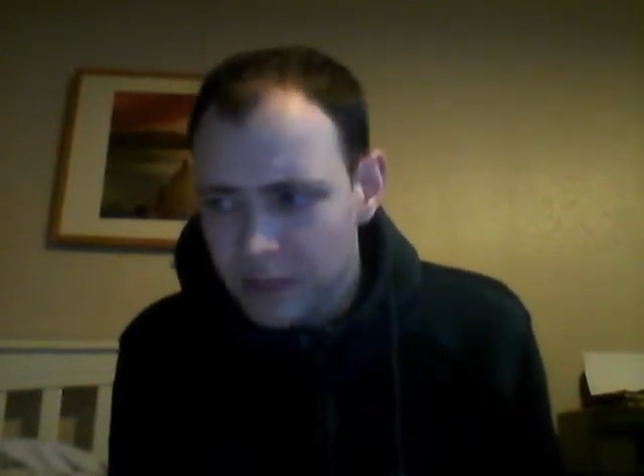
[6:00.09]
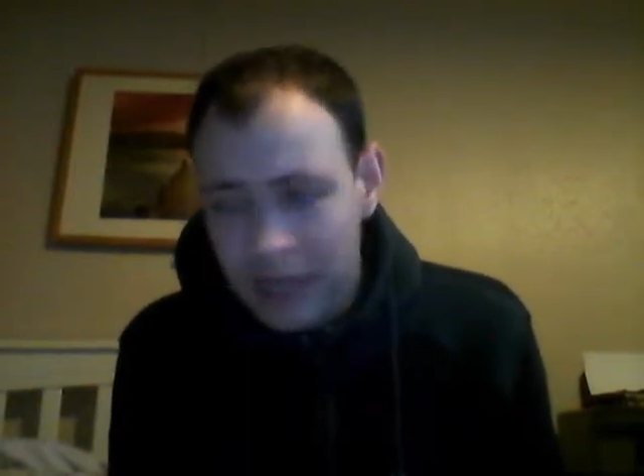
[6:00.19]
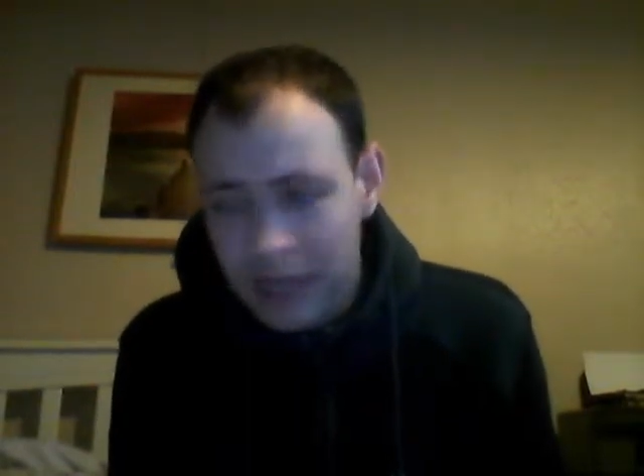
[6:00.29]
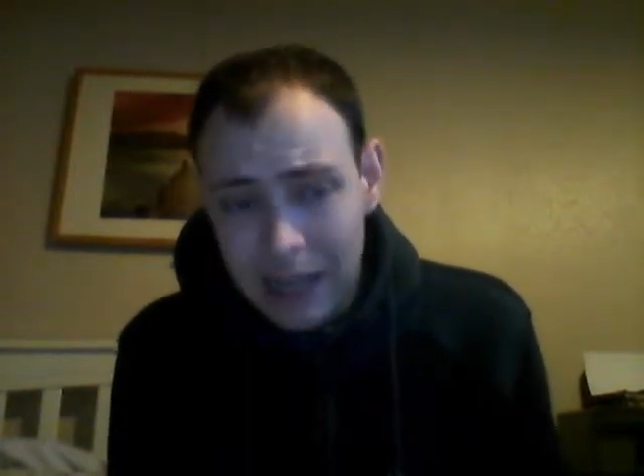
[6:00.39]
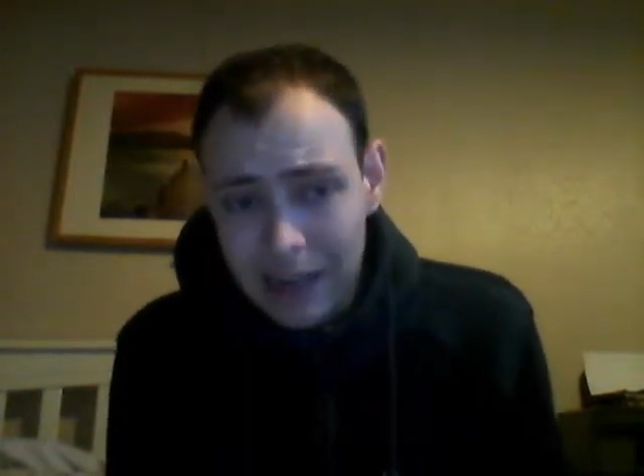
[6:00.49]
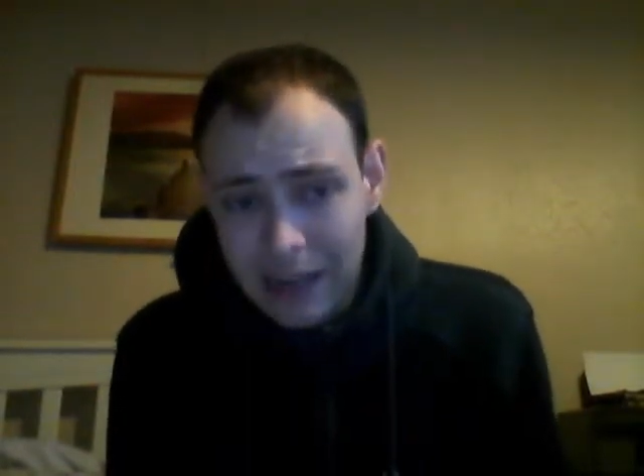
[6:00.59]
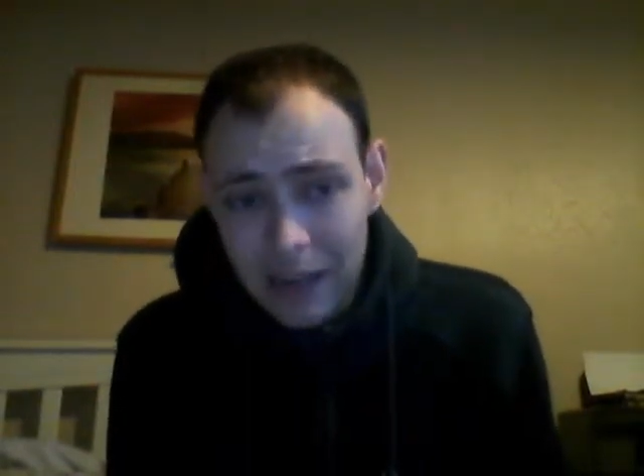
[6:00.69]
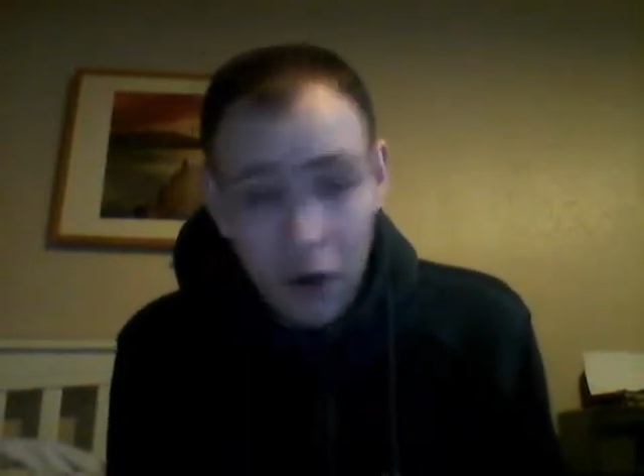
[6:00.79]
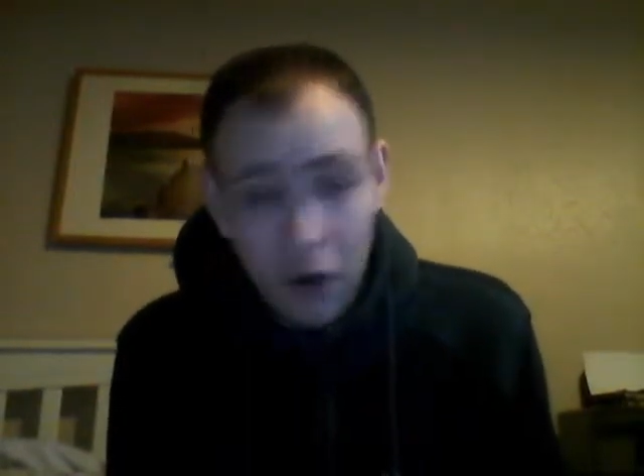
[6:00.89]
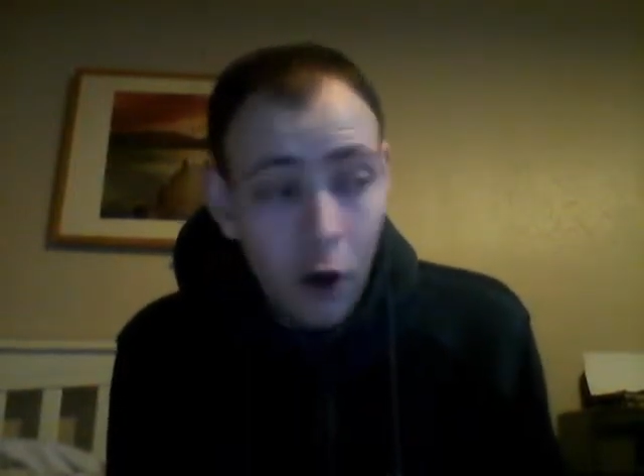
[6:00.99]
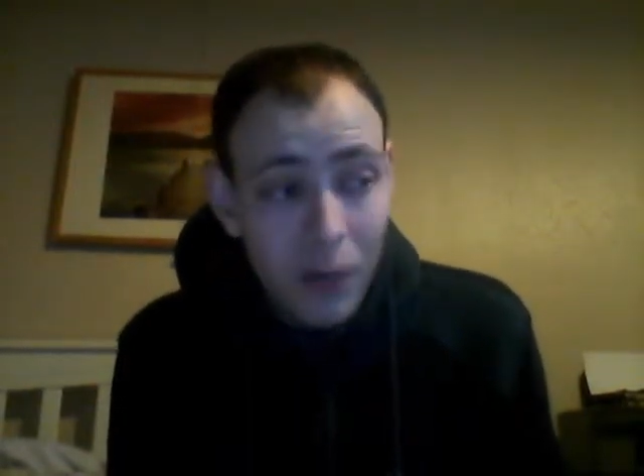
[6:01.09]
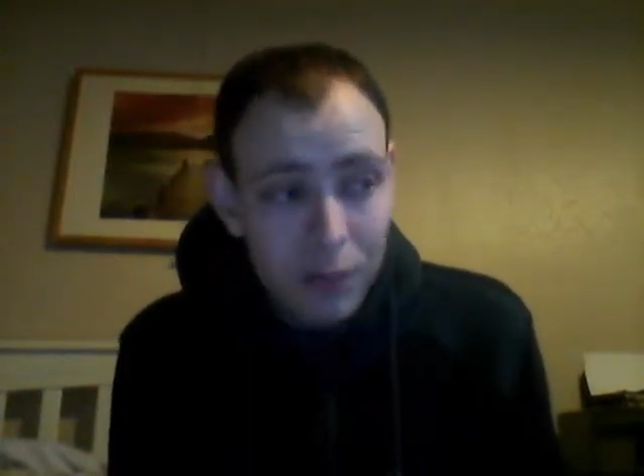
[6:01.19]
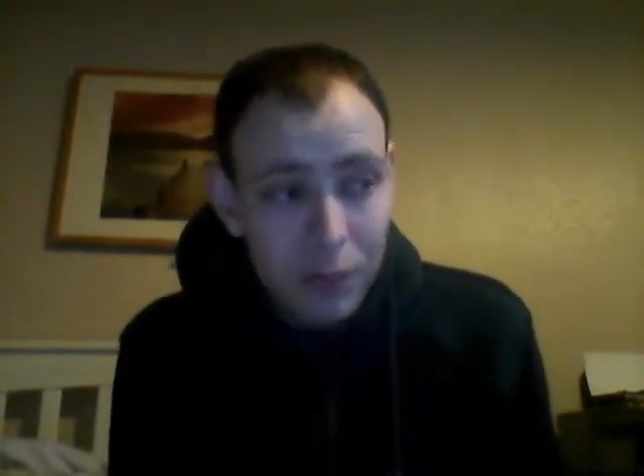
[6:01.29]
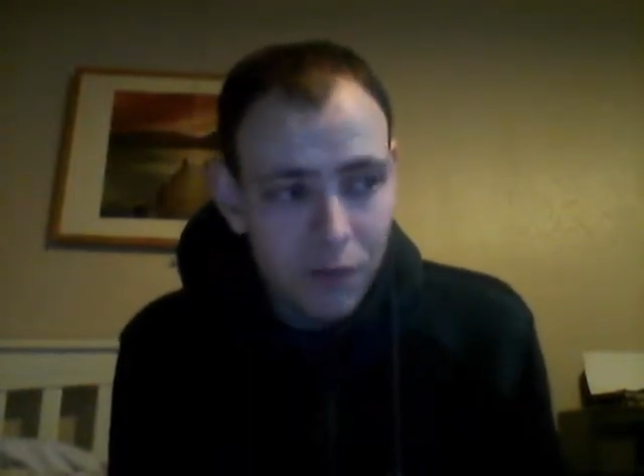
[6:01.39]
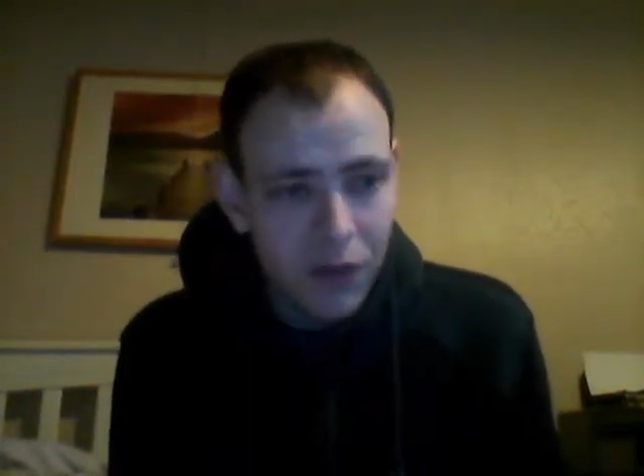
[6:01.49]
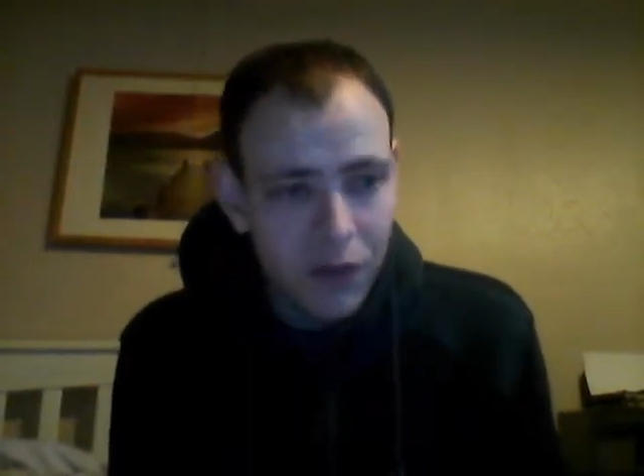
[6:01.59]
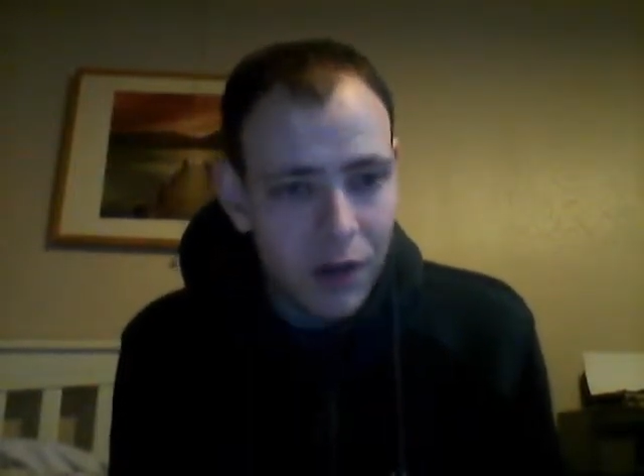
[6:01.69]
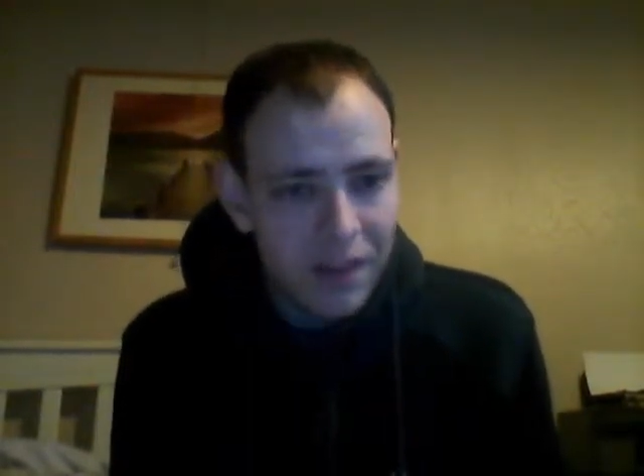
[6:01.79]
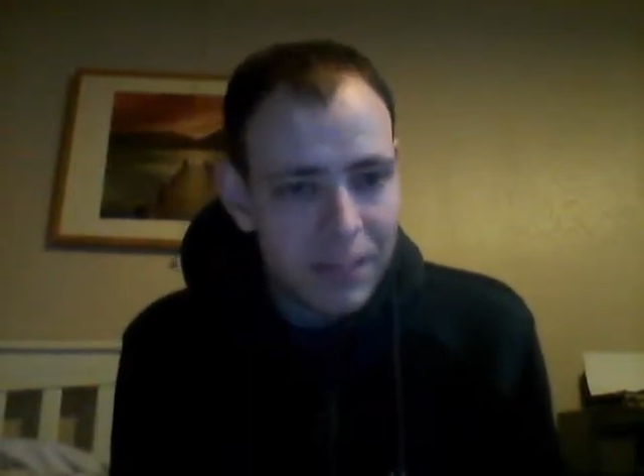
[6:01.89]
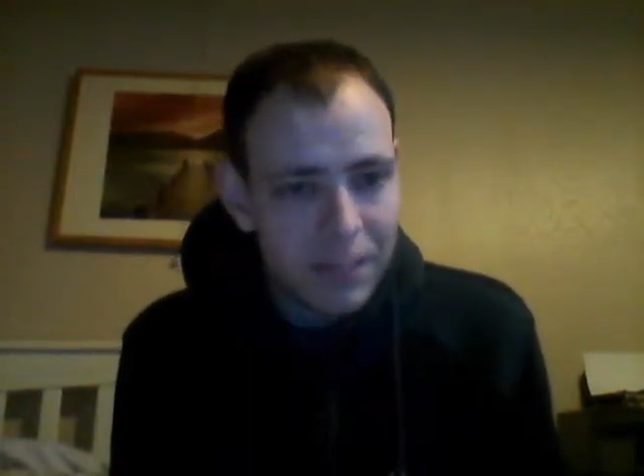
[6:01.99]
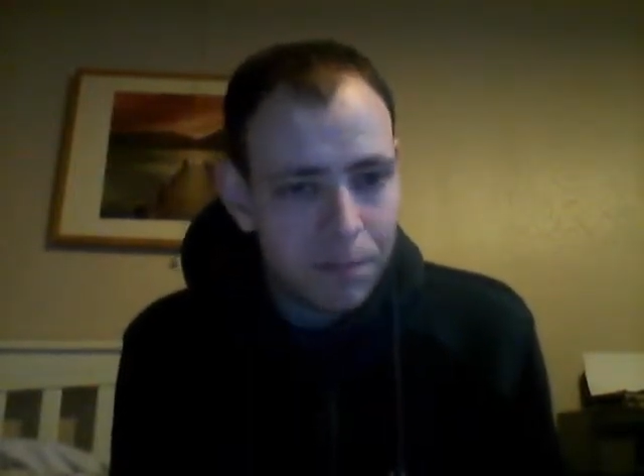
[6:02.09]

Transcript: And I've always preferred this